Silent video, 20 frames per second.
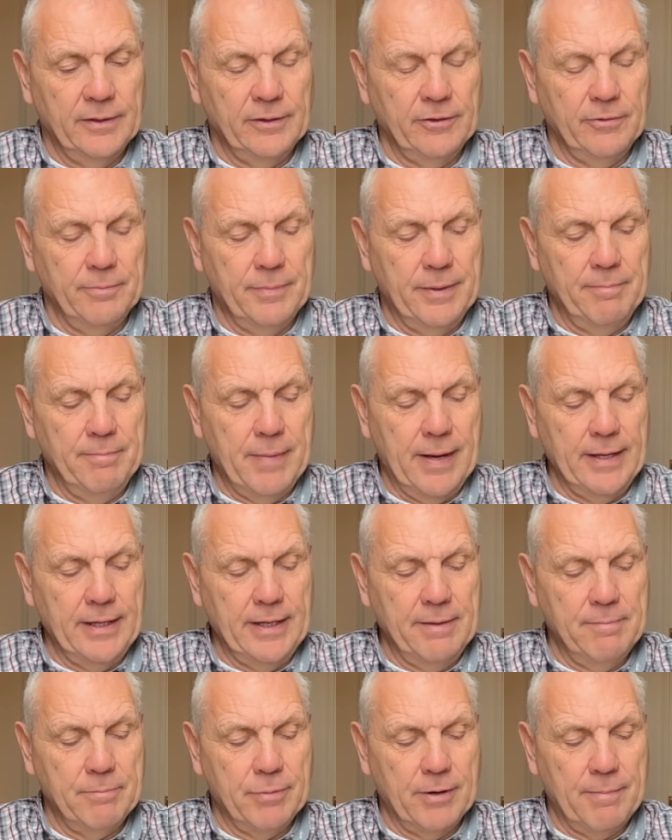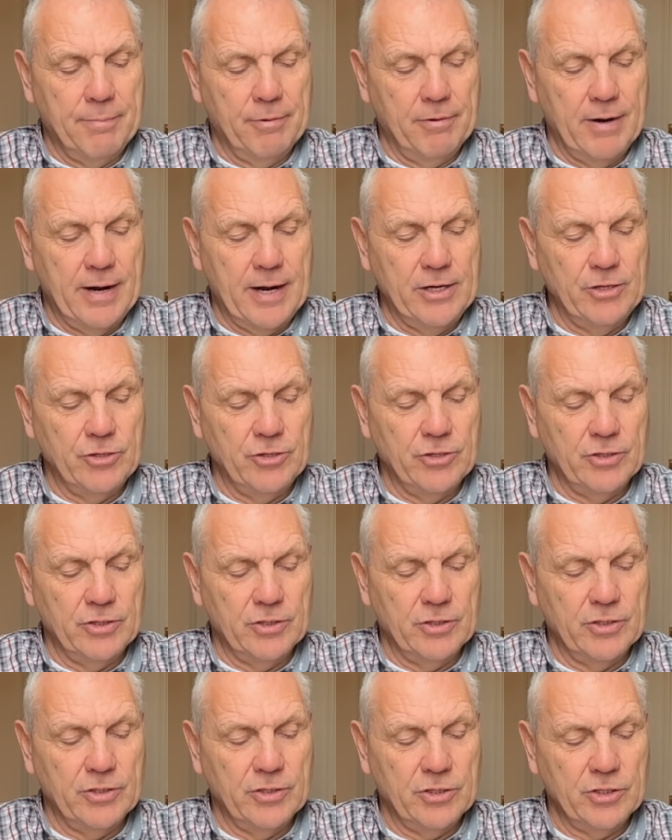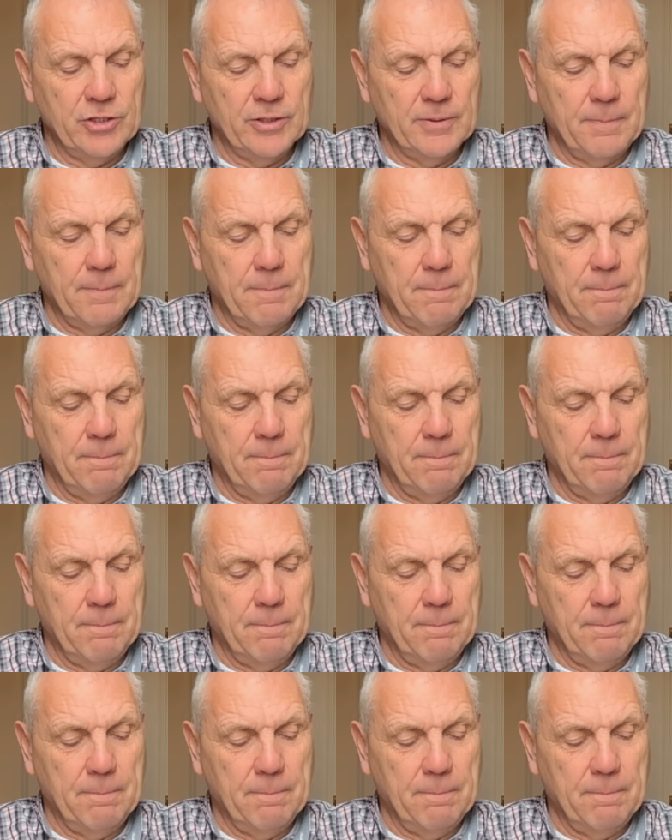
You've been making preparations.